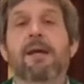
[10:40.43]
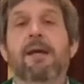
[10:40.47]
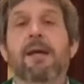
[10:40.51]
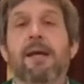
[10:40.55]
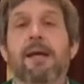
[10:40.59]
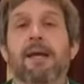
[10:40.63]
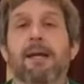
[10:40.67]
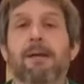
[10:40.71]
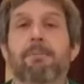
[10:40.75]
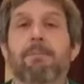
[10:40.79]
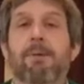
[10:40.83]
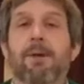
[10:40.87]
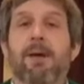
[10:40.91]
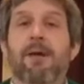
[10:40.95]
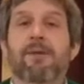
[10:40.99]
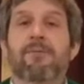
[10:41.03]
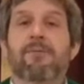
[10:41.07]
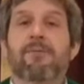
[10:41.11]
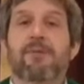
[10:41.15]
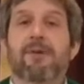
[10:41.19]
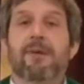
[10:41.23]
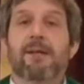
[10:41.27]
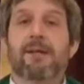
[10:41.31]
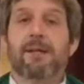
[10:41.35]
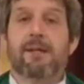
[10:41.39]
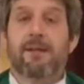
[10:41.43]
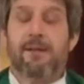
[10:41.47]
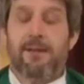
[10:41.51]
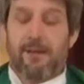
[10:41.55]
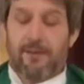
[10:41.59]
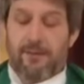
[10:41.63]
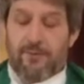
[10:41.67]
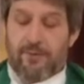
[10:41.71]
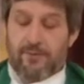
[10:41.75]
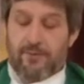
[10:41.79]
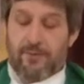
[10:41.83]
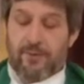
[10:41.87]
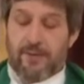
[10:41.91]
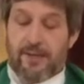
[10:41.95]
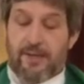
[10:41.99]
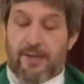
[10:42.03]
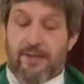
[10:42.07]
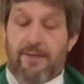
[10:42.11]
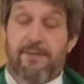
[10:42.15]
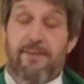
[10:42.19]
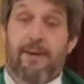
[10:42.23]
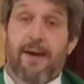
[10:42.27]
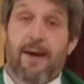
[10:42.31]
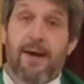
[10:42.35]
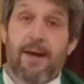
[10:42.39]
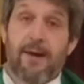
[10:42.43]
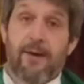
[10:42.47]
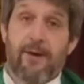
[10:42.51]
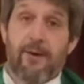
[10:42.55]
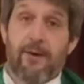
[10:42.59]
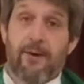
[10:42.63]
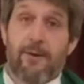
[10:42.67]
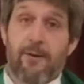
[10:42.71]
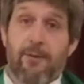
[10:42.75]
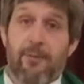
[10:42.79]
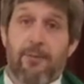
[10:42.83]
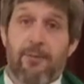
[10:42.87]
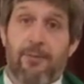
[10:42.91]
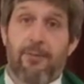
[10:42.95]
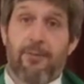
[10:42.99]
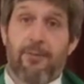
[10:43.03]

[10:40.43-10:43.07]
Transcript: and a blessing to the entire earth.